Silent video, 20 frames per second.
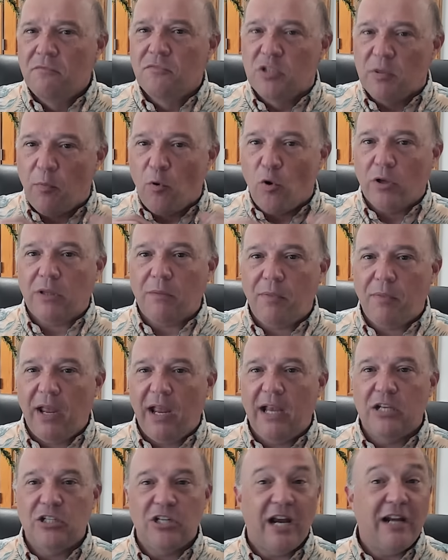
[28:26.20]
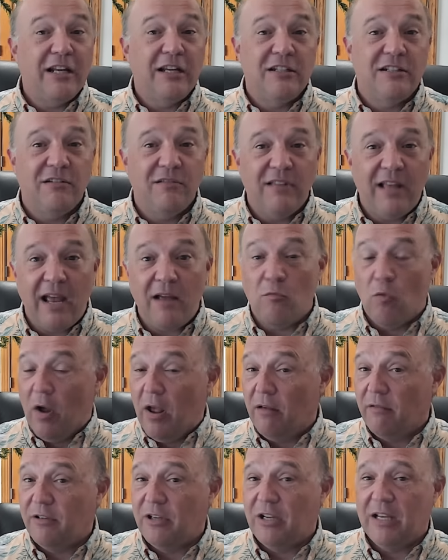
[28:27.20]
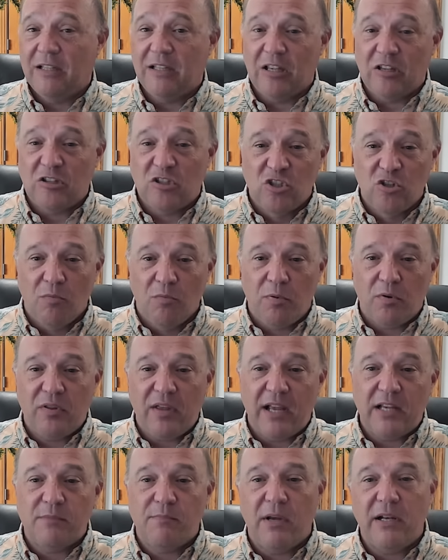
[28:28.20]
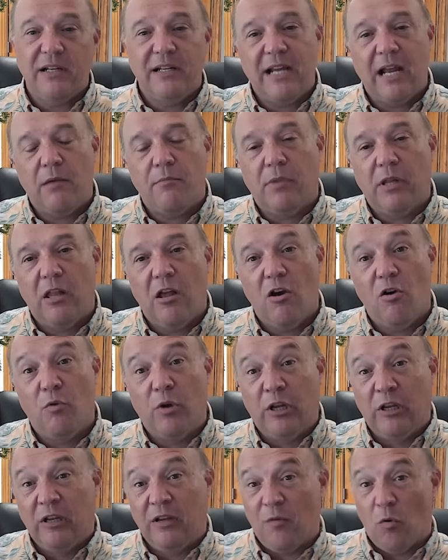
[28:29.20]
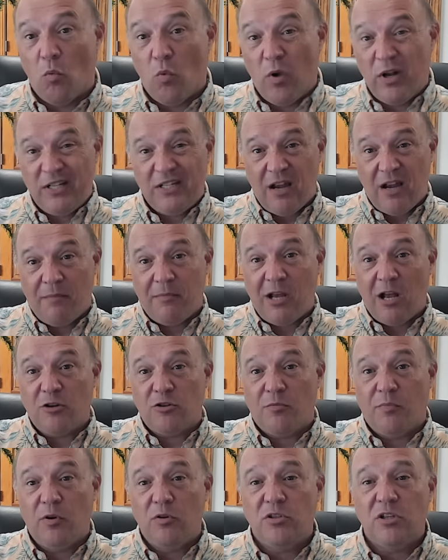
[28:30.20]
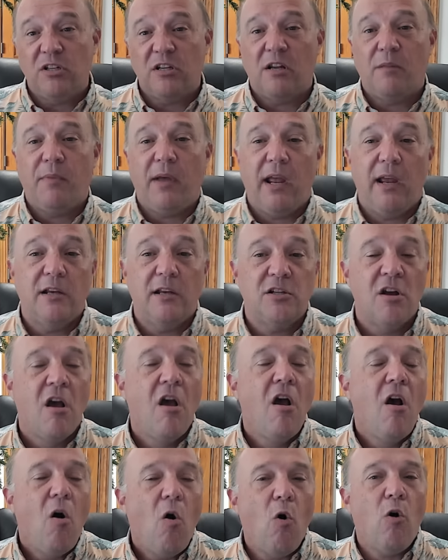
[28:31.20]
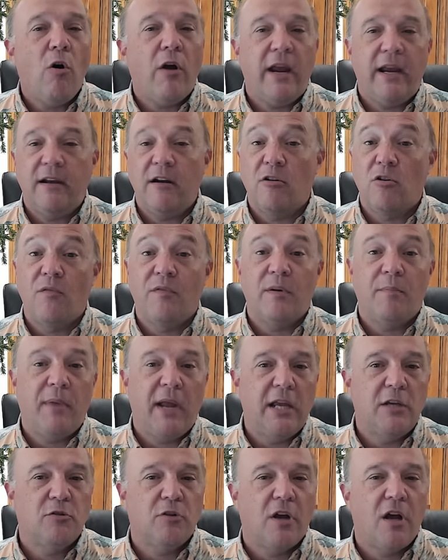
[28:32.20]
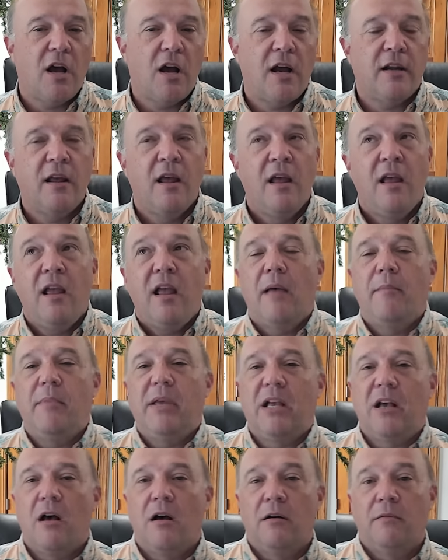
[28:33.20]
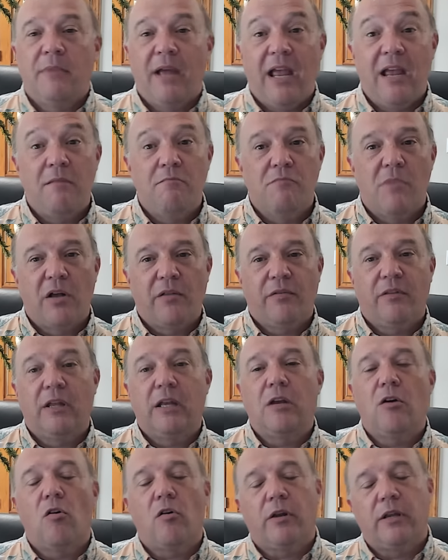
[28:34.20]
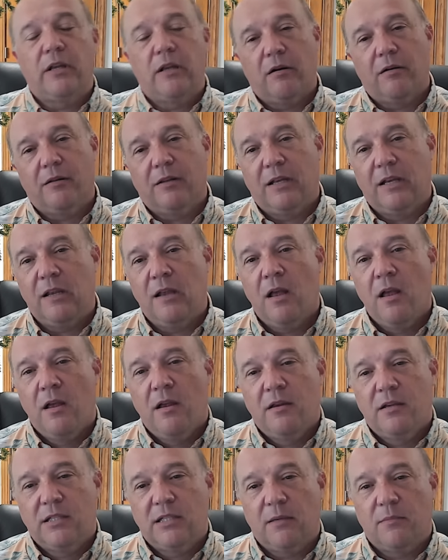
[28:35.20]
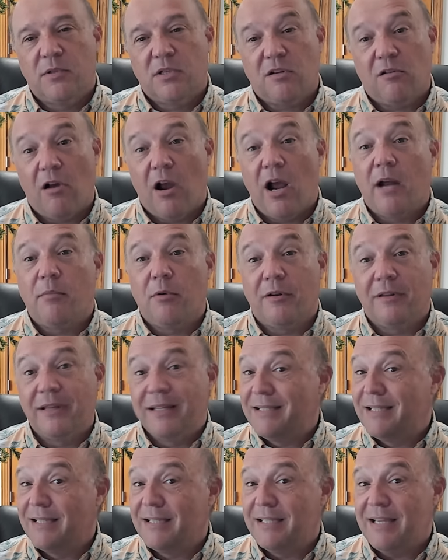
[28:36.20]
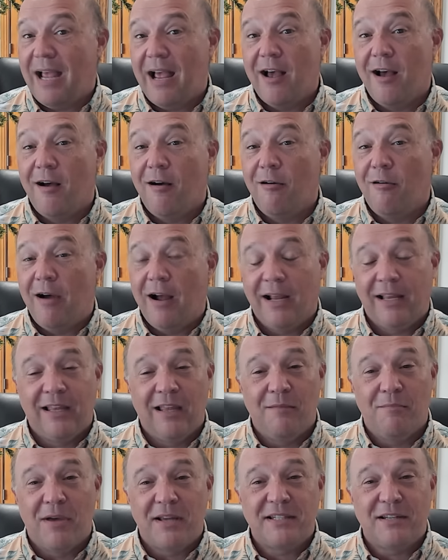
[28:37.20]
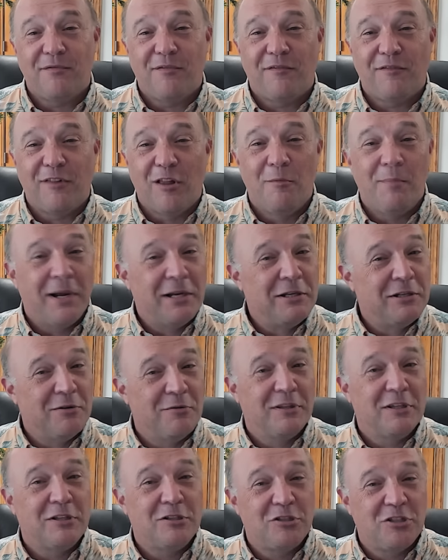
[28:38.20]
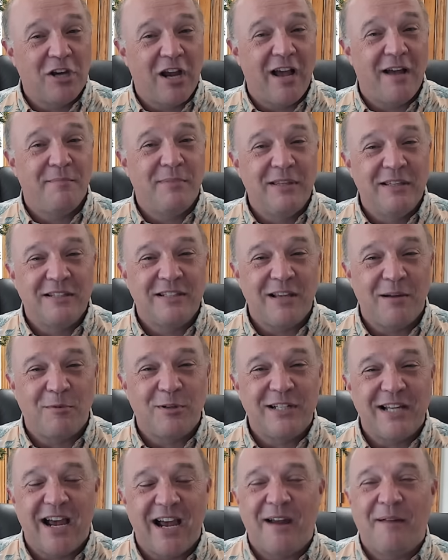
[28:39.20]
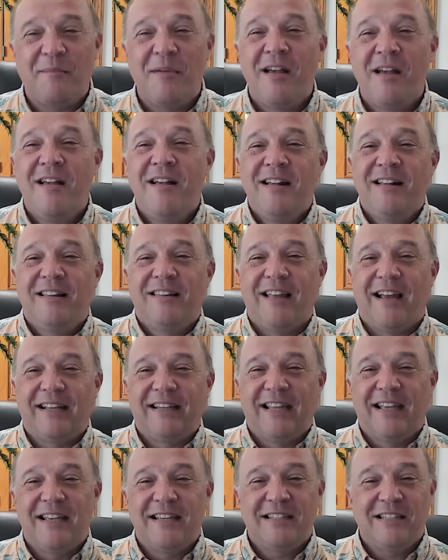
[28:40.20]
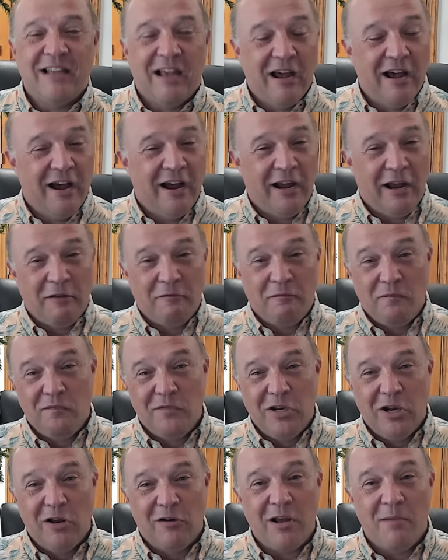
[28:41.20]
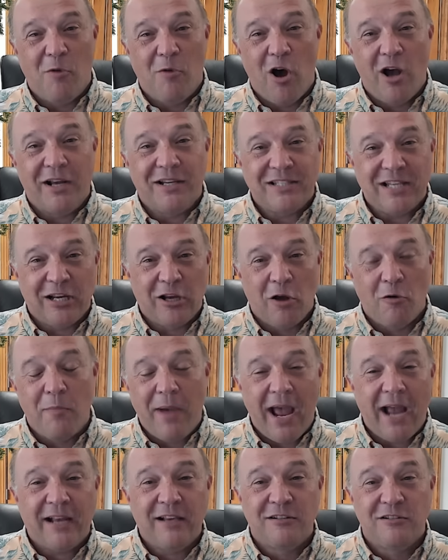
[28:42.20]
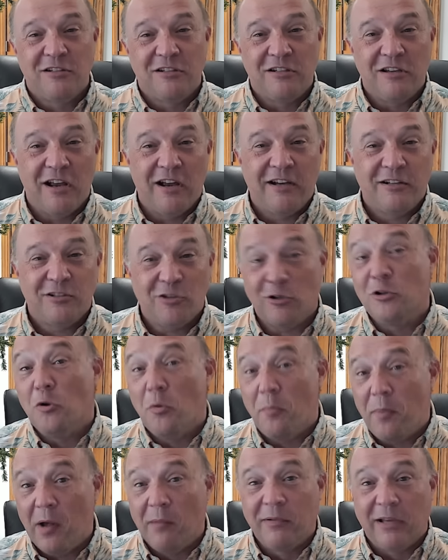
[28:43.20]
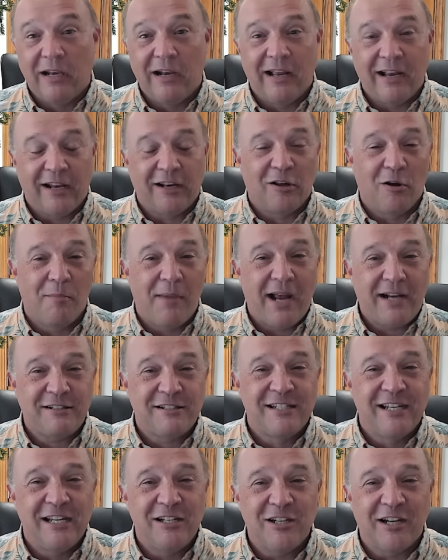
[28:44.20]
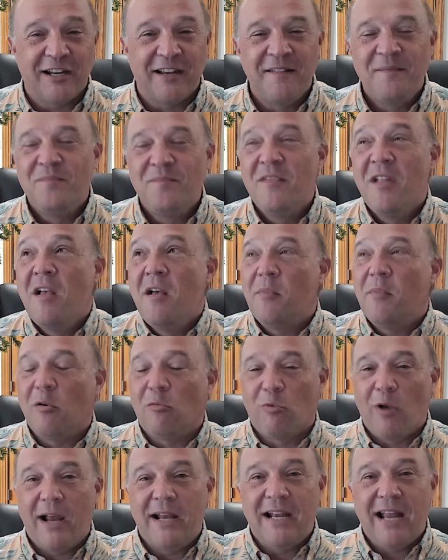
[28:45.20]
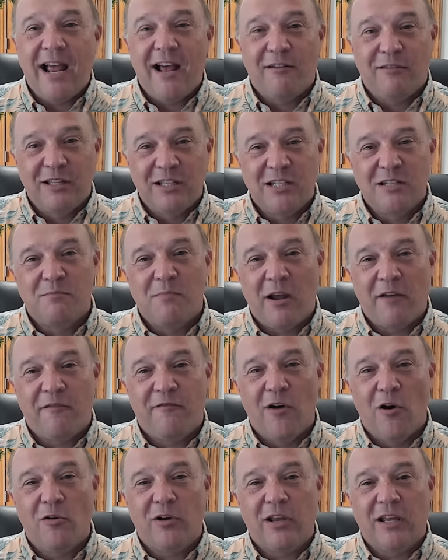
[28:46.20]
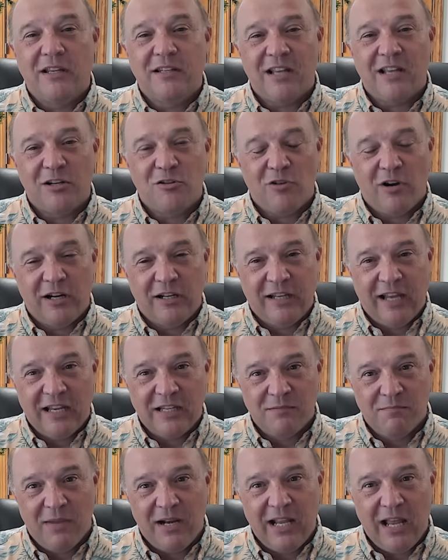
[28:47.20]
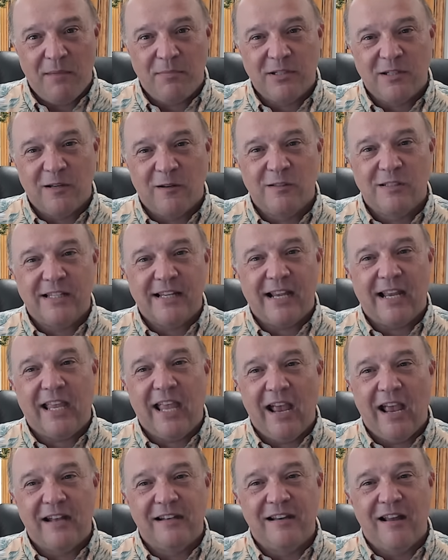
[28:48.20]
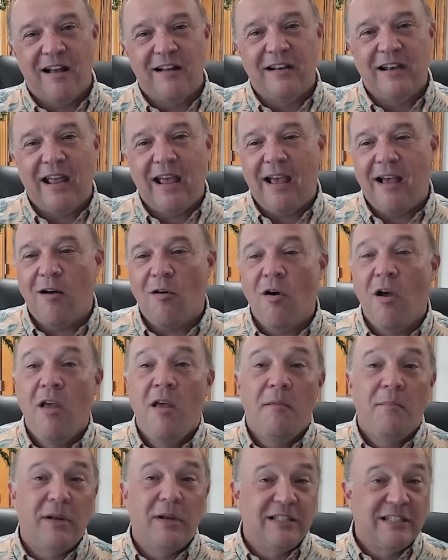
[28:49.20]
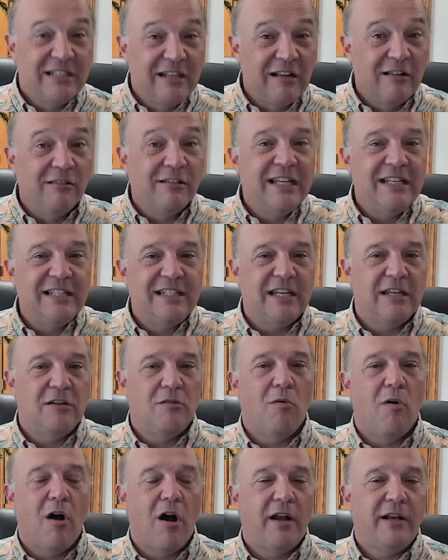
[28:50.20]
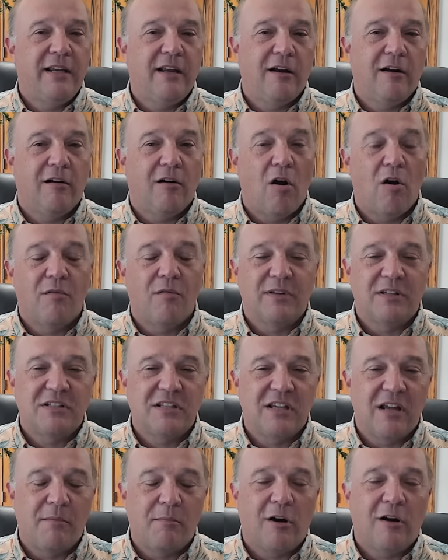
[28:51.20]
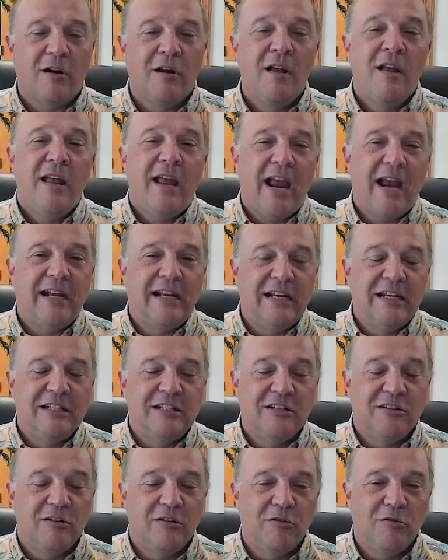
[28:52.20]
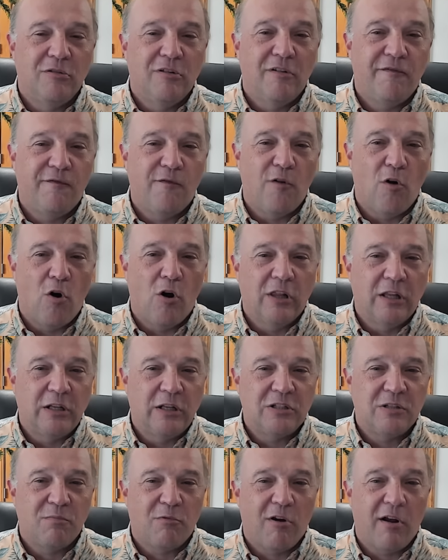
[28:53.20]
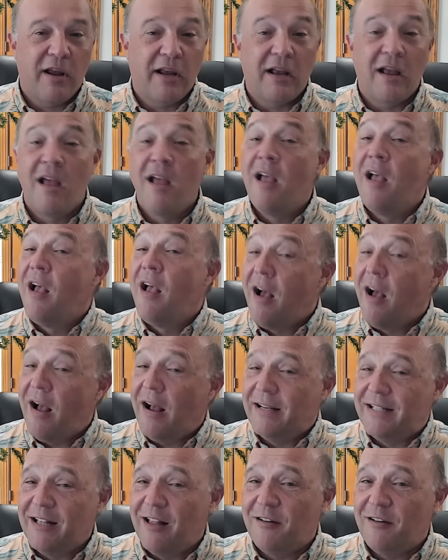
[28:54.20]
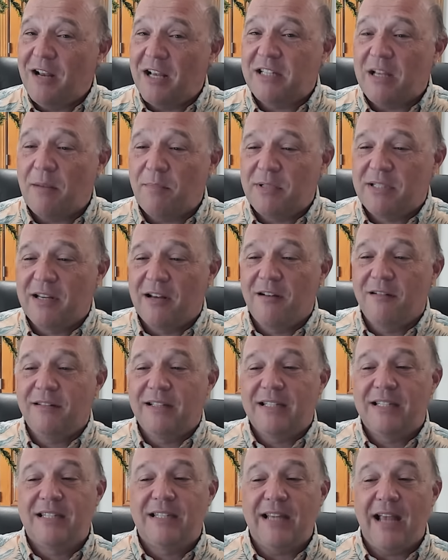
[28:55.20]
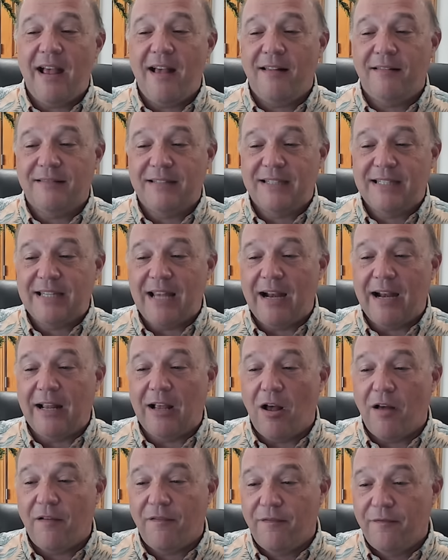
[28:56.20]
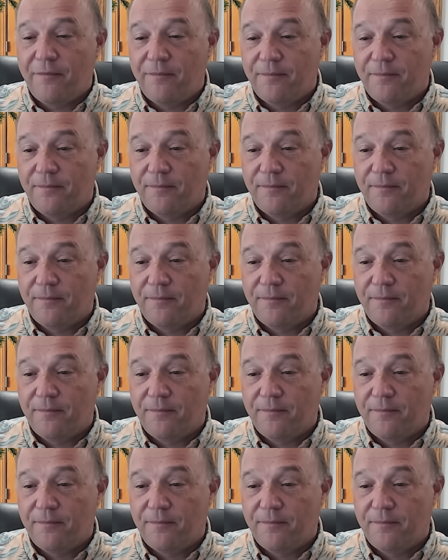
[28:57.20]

support the page. How do you do that? Well, you can hit that super thanks button down below. We can give a one-time contribution to the page or head on over to Patreon and become a monthly or yearly subscriber. This is how I keep myself afloat by doing this job in the summertime like this. Uh, you know, come August, I go back, uh, turn into a pumpkin. I got to go back to teaching. But right now, this is my focus. I try to get as many episodes as I can done now, but still continue on here over the summer and into the fall and spring. Until our next episode, this is Sal signing off.